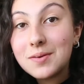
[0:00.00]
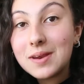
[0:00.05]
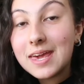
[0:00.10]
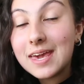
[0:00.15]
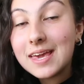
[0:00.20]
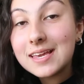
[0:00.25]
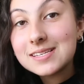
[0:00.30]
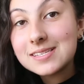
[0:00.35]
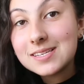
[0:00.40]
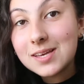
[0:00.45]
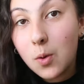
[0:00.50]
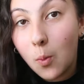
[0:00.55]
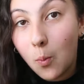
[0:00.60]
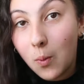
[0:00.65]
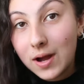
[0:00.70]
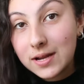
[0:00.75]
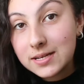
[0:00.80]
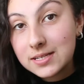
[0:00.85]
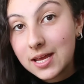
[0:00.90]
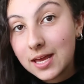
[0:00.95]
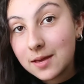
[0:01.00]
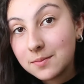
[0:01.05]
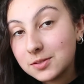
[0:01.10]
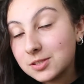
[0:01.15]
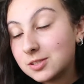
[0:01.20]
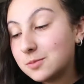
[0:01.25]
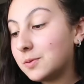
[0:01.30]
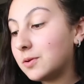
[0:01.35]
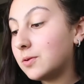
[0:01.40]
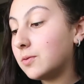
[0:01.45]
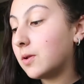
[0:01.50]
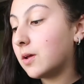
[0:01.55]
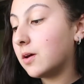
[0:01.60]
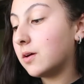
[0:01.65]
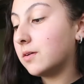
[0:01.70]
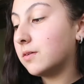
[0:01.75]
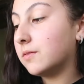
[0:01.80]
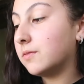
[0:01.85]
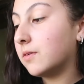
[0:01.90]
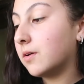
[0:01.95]
need 1 tablespoon
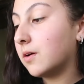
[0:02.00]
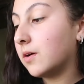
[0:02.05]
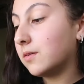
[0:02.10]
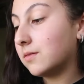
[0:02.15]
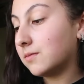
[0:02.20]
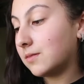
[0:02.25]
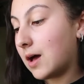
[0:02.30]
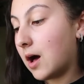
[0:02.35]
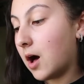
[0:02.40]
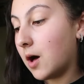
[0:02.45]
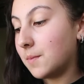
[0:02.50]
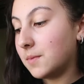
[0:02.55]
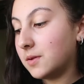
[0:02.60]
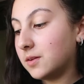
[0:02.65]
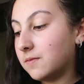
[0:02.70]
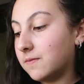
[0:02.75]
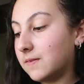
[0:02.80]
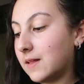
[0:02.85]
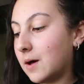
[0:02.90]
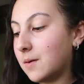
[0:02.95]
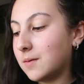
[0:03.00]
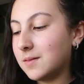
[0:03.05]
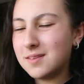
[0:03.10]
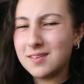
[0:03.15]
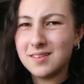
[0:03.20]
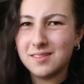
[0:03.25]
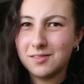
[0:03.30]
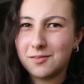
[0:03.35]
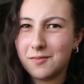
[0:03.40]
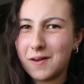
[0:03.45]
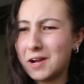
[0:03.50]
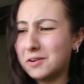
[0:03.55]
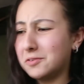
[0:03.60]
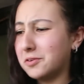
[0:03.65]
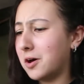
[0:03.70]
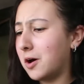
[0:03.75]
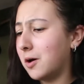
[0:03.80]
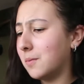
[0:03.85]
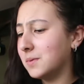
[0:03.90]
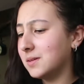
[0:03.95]
of almond flour. This is
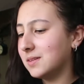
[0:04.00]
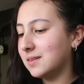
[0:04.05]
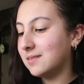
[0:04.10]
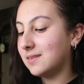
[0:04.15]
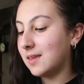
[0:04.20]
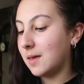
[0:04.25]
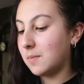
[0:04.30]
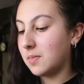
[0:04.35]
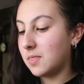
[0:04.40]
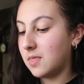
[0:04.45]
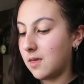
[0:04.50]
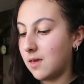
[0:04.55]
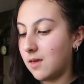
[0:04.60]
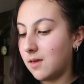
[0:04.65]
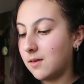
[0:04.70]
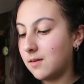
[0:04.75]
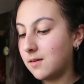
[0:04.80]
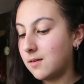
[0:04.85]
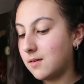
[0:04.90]
ground almond, same thing.